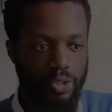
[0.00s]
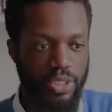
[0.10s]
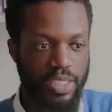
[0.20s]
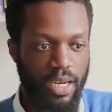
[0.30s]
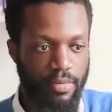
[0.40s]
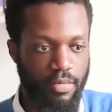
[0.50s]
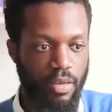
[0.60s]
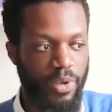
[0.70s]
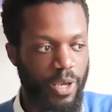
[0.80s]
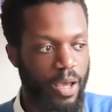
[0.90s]
you tell us a
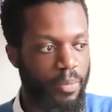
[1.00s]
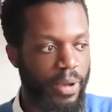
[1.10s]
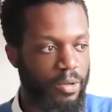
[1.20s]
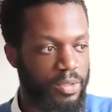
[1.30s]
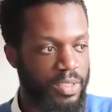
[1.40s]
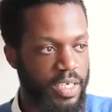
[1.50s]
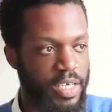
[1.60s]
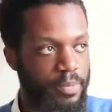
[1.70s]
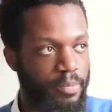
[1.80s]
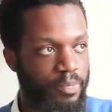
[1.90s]
bit about
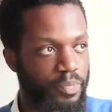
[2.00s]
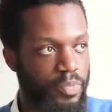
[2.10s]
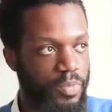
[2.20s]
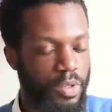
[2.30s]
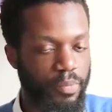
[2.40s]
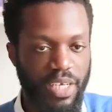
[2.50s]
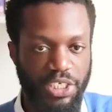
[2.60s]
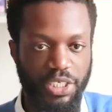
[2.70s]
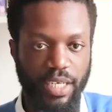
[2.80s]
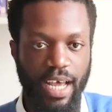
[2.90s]
the
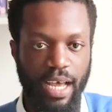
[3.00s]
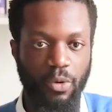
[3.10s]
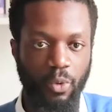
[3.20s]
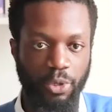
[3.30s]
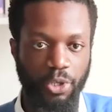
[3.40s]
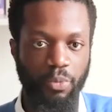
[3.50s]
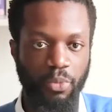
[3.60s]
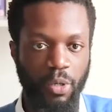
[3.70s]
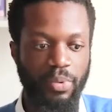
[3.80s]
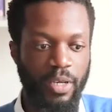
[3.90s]
mission at
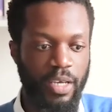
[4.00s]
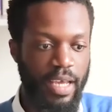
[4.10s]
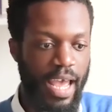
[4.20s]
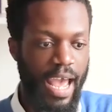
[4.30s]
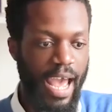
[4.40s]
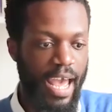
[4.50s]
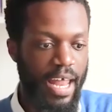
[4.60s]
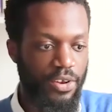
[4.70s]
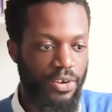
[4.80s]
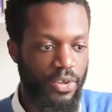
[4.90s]
AudioMob
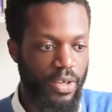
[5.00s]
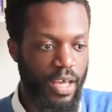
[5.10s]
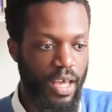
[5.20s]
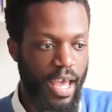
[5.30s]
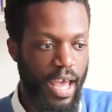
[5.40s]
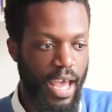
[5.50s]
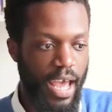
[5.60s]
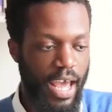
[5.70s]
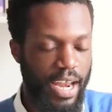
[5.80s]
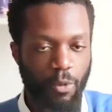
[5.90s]
and
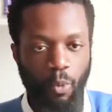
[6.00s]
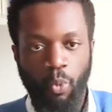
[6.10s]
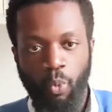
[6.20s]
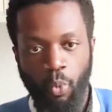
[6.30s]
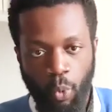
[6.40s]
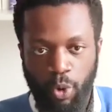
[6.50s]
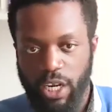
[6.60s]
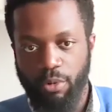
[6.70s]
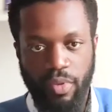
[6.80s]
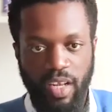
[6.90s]
what
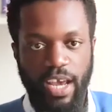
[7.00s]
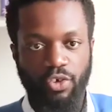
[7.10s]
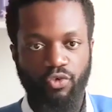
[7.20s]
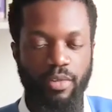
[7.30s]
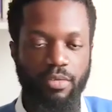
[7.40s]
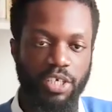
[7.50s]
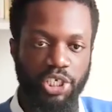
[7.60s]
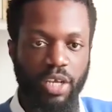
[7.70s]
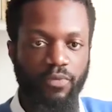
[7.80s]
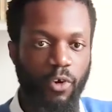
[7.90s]
it was like
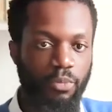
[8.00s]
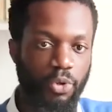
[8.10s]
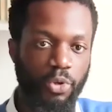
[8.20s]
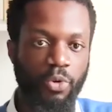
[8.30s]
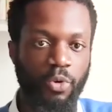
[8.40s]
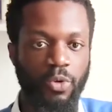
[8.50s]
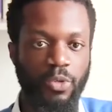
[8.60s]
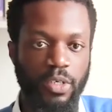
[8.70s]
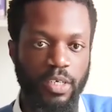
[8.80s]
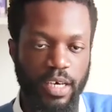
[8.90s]
transitioning from Google
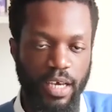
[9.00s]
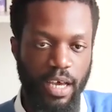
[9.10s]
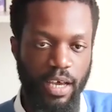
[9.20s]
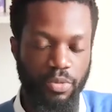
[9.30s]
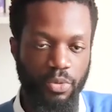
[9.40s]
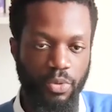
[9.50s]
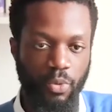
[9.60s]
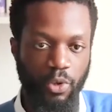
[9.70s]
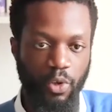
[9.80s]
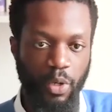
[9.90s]
to
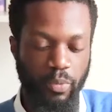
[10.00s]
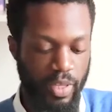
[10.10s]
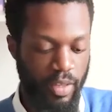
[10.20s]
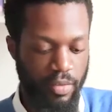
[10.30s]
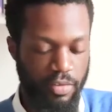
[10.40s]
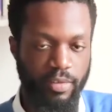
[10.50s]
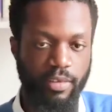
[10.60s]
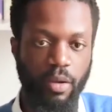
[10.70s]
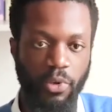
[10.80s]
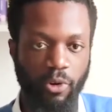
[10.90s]
AudioMob and setting
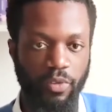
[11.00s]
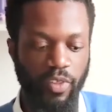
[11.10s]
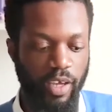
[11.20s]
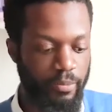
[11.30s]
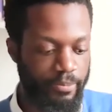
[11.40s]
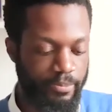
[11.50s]
up your own thing?